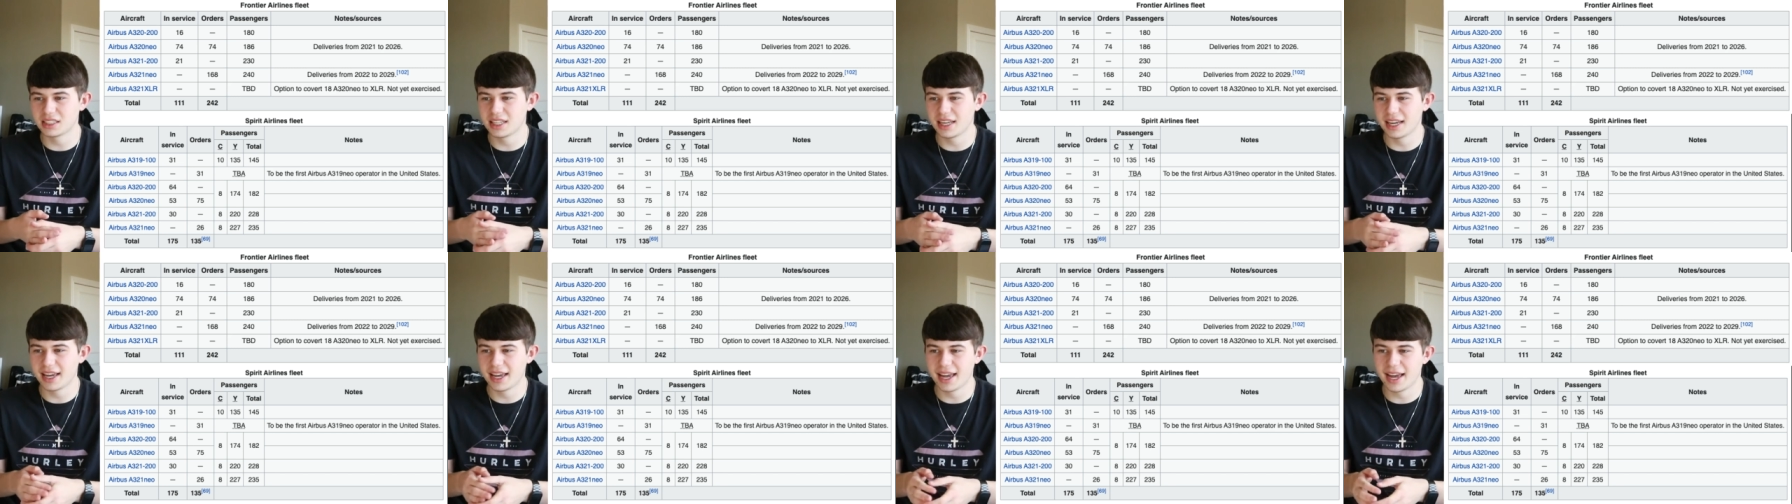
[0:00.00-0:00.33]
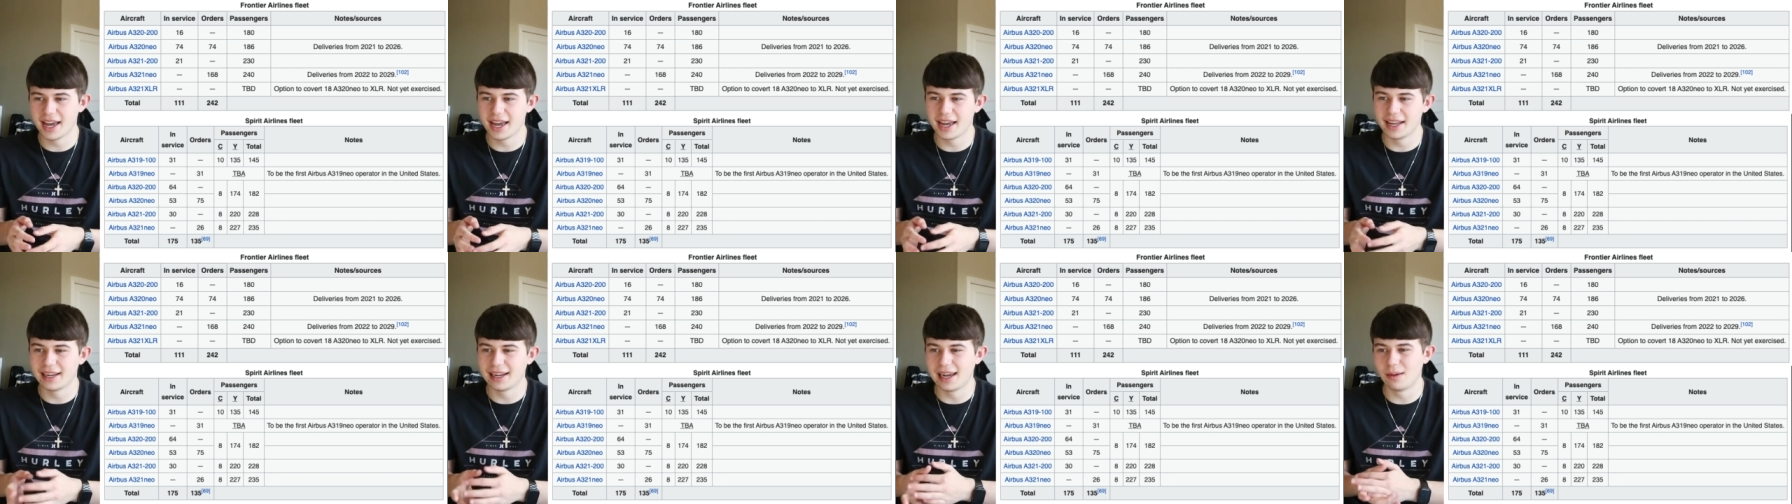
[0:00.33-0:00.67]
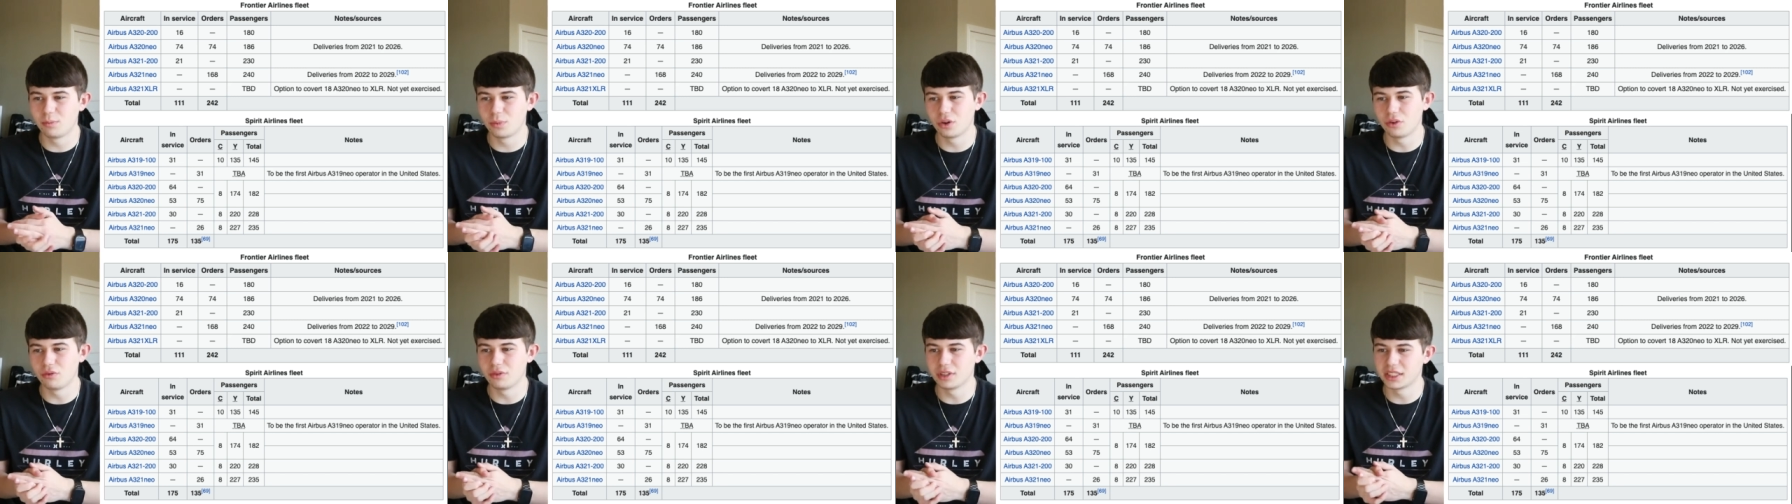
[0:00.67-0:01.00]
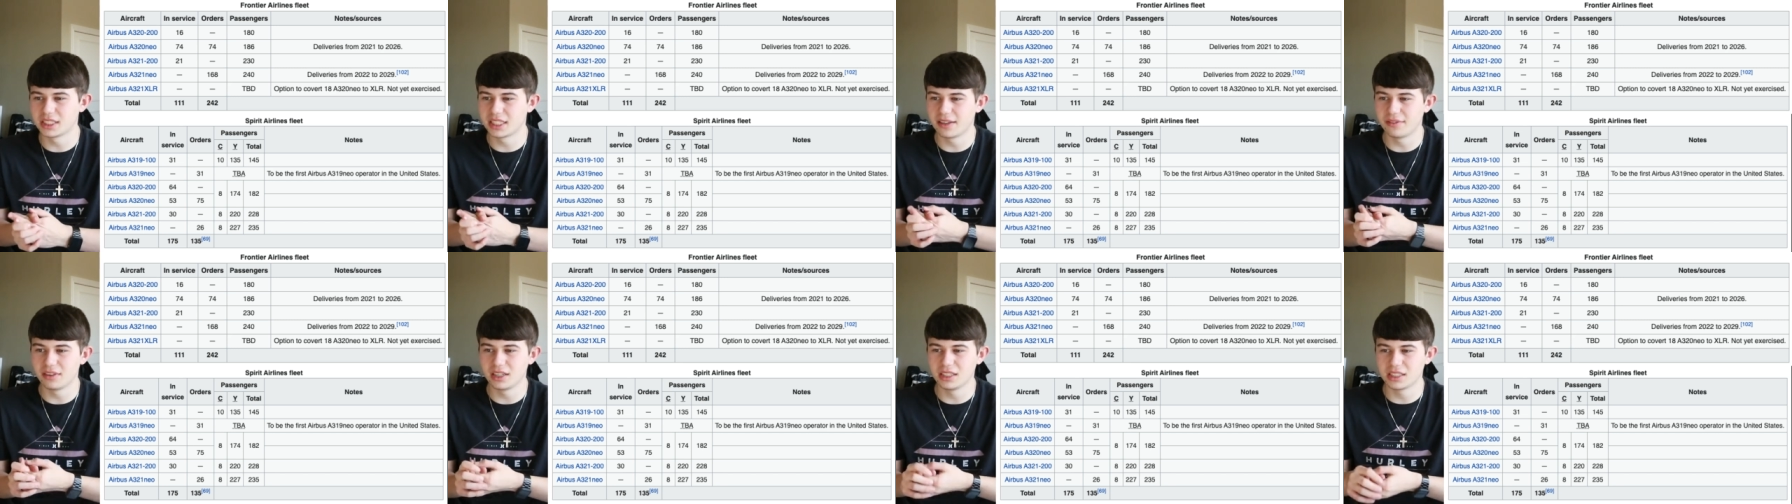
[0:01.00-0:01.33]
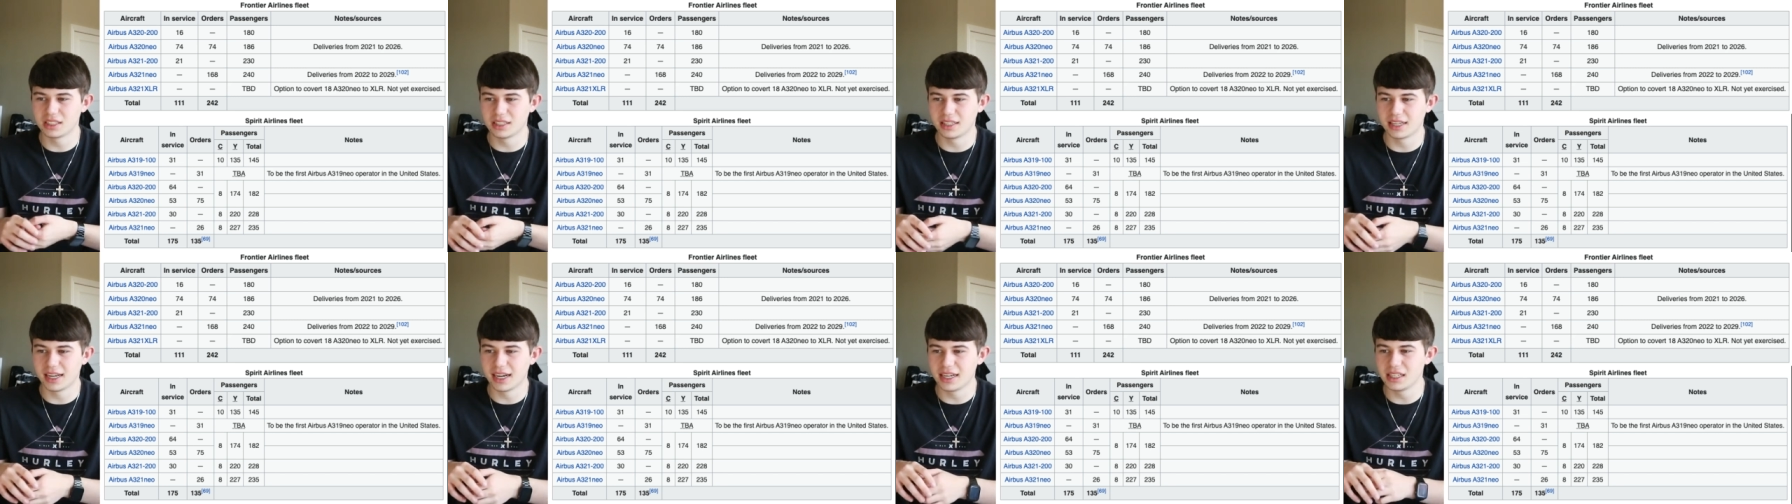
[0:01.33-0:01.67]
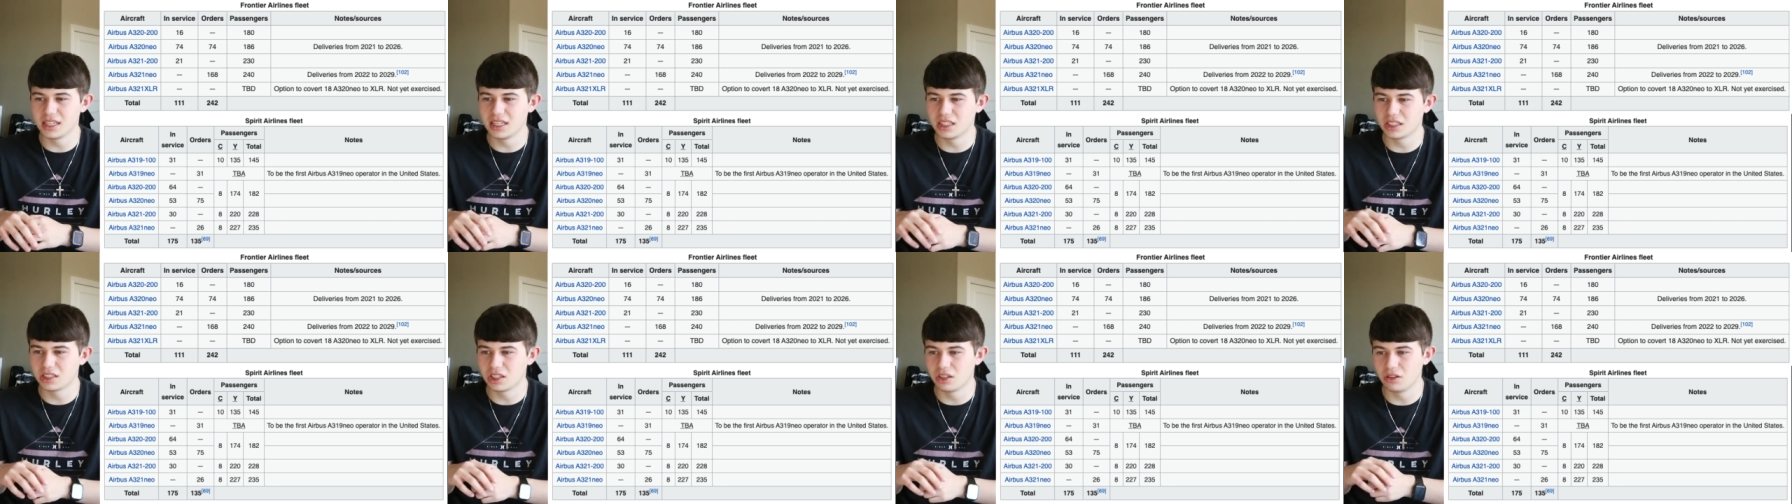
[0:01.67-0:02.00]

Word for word: they had Embraer 170s and 90s,